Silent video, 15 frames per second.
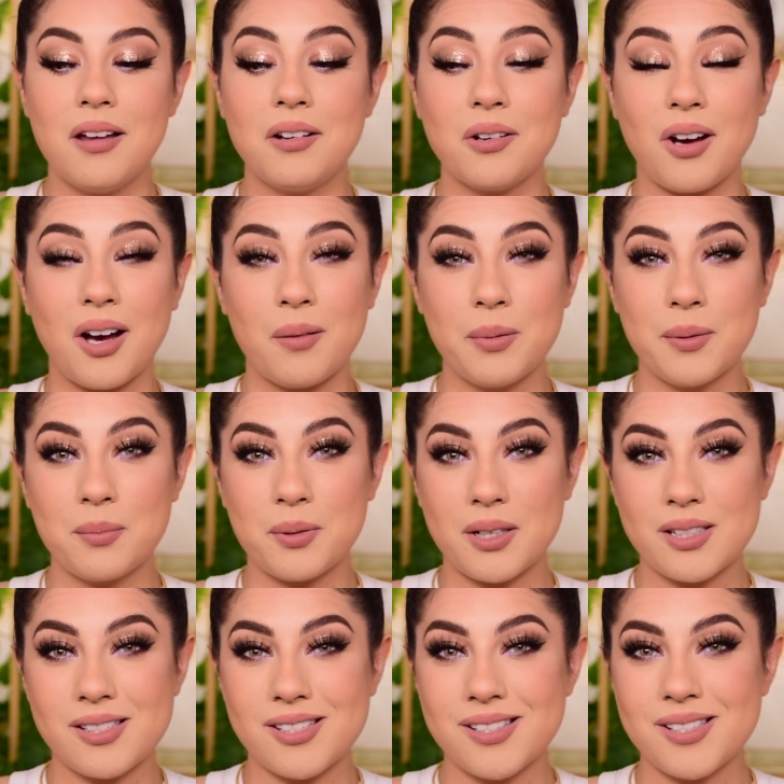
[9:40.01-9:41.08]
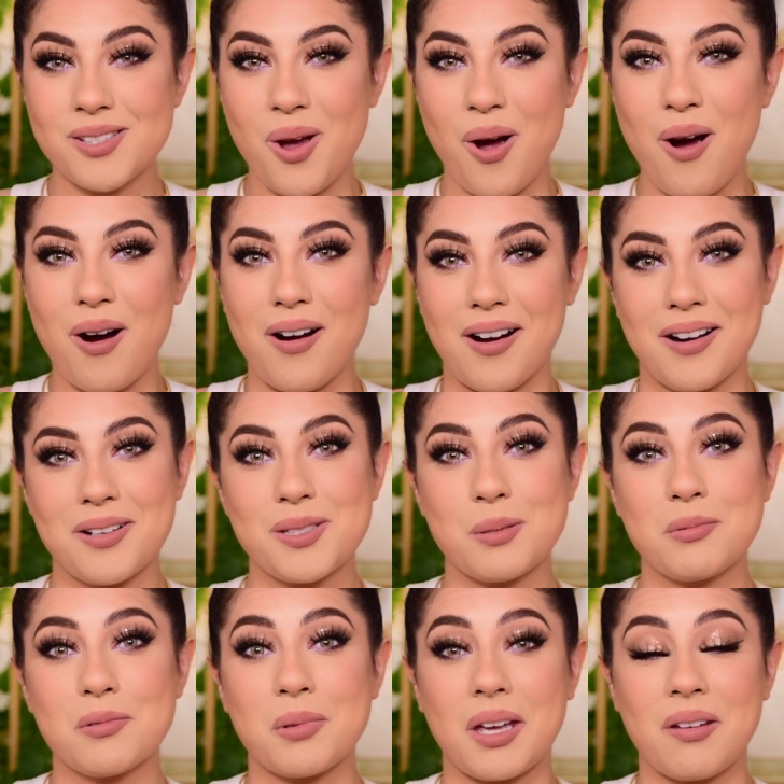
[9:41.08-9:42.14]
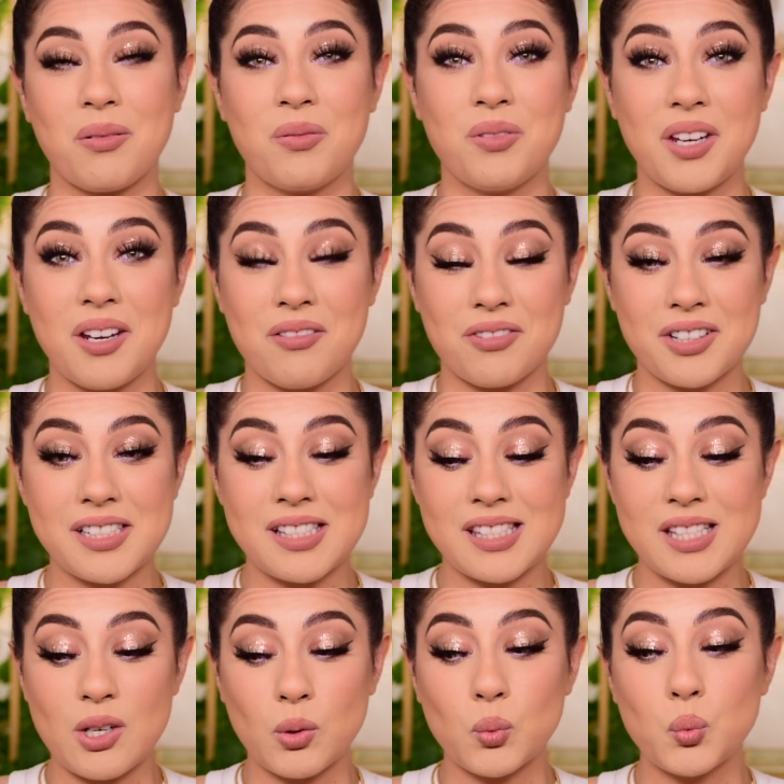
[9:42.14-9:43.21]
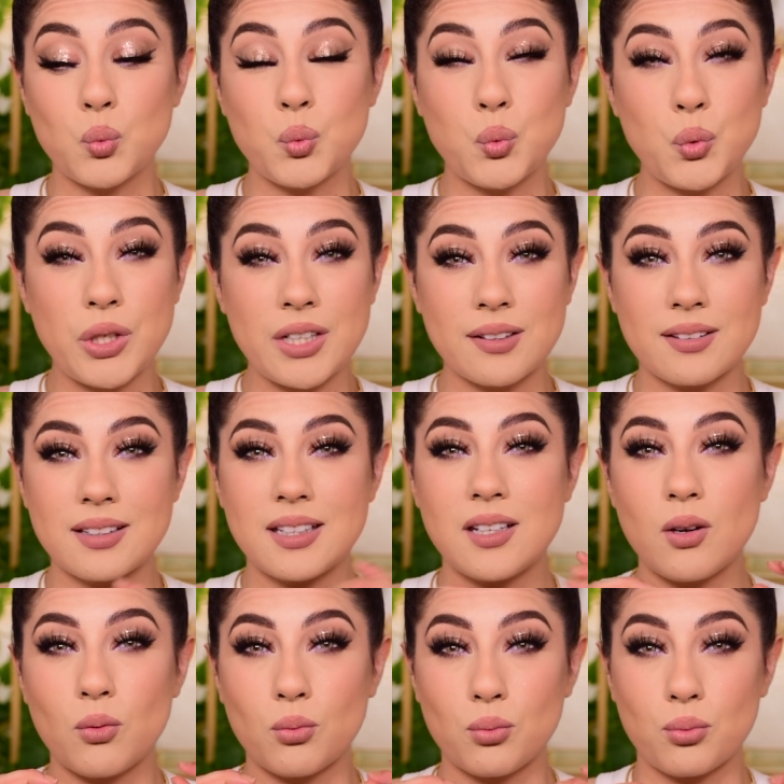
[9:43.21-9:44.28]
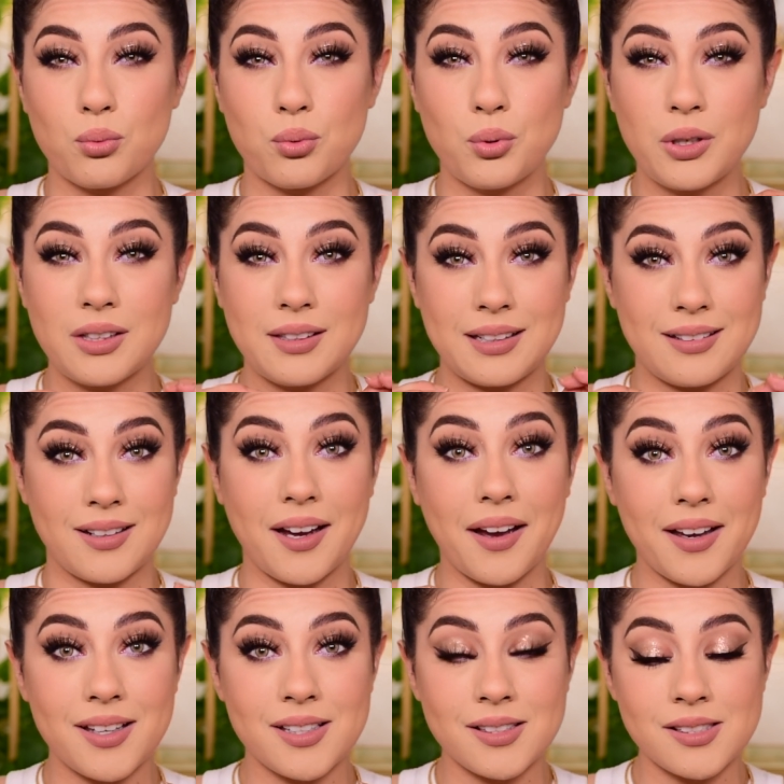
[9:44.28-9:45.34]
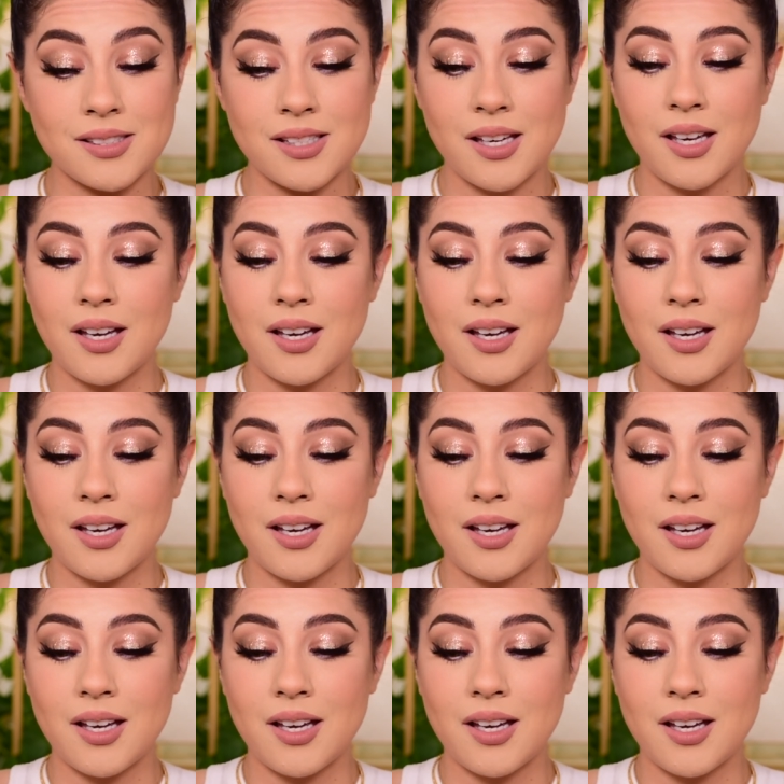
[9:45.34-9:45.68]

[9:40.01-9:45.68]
NABLA brushes are some of my favorites. They're really, really nice.